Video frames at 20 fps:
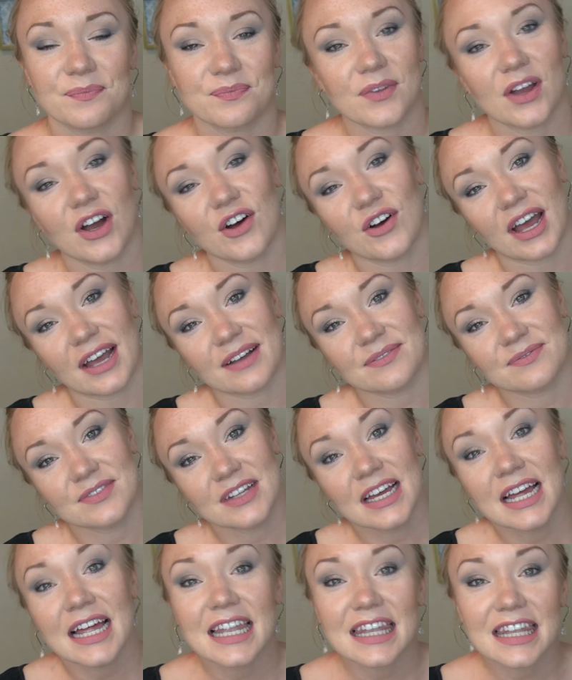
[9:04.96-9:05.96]
Okay.
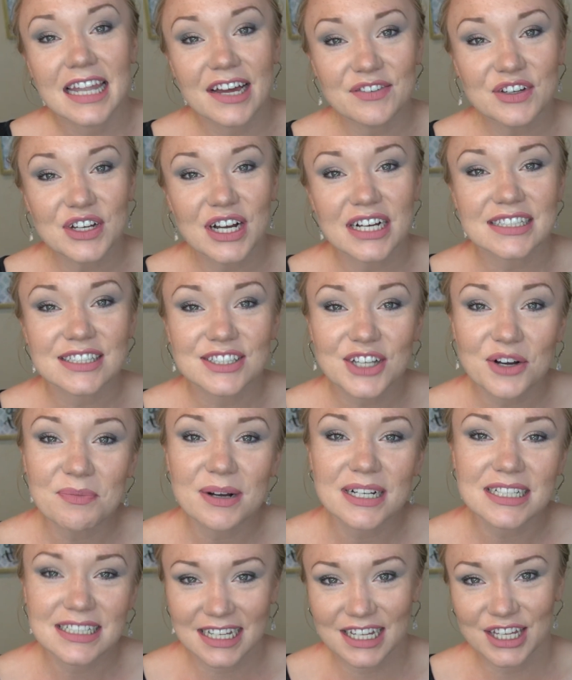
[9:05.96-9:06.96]
Love you guys so
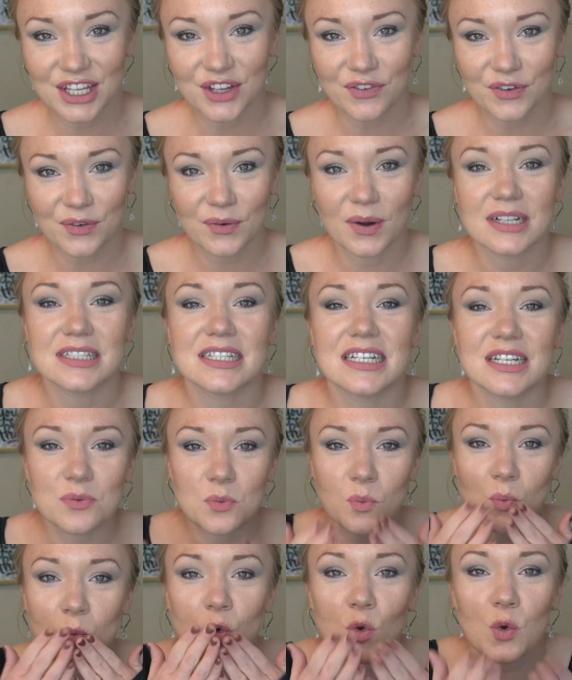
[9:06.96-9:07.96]
much. Thank you for
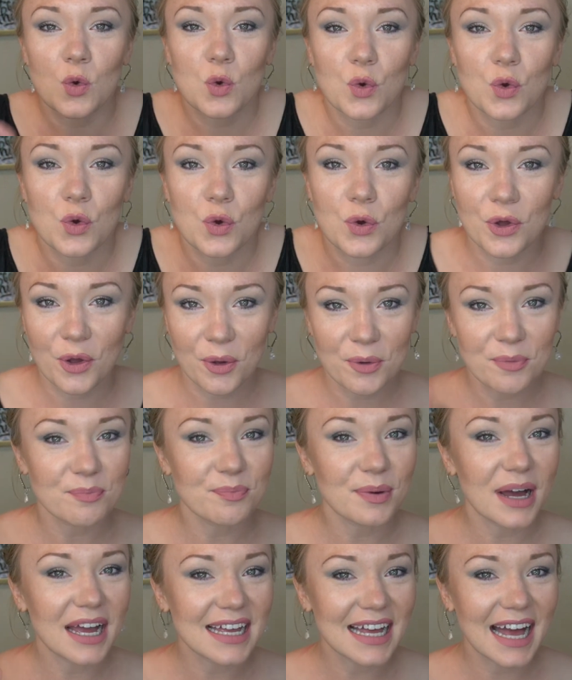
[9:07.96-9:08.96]
watching.
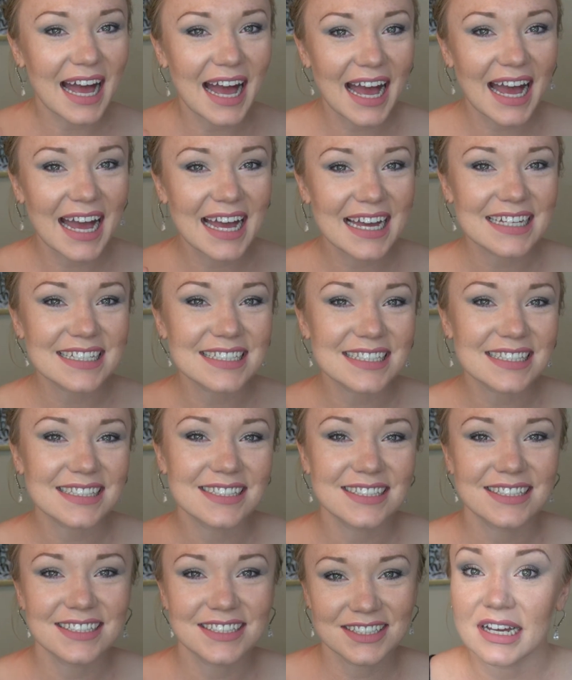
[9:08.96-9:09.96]
Bye, guys.
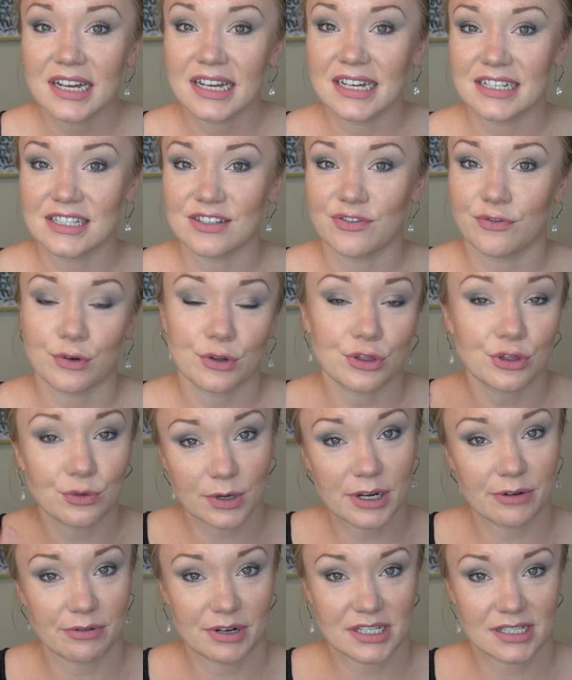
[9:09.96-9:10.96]
Is for
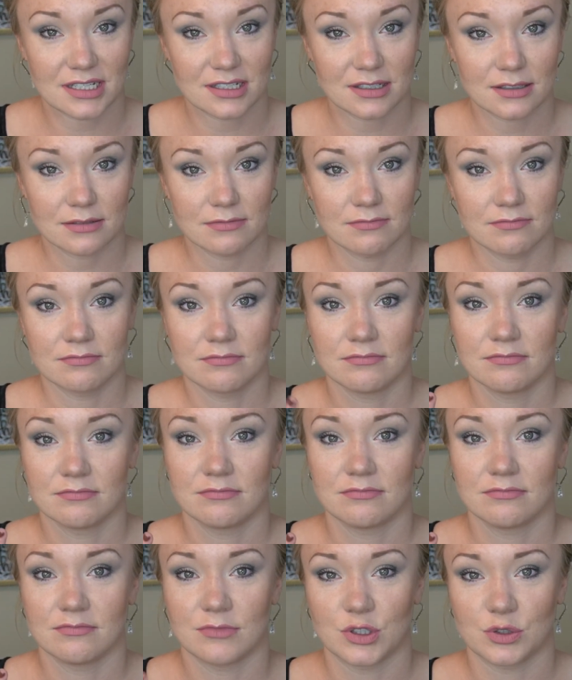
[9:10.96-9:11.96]
3 reasons,
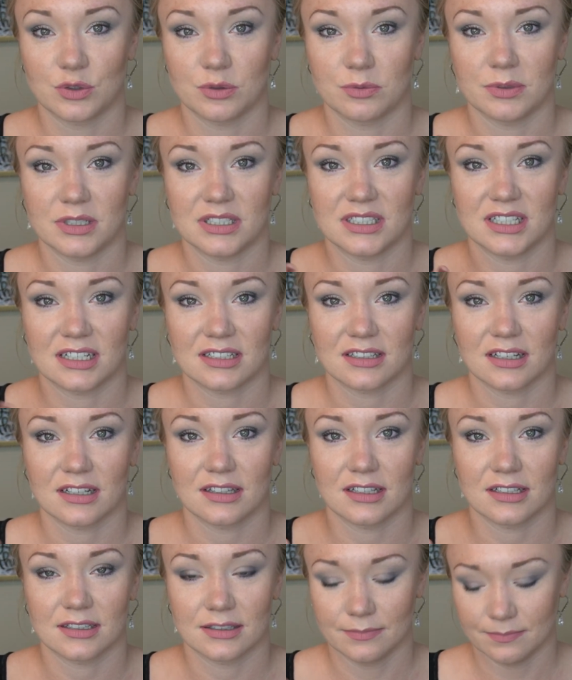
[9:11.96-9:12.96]
which would be 6 like
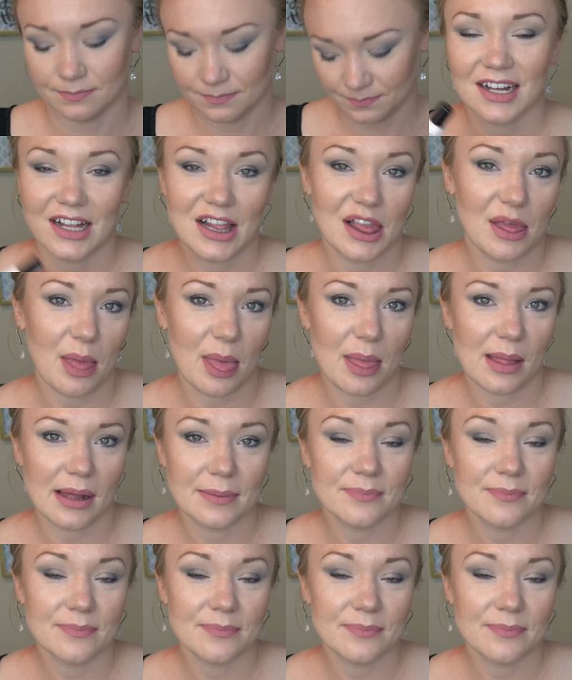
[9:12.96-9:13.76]
this. The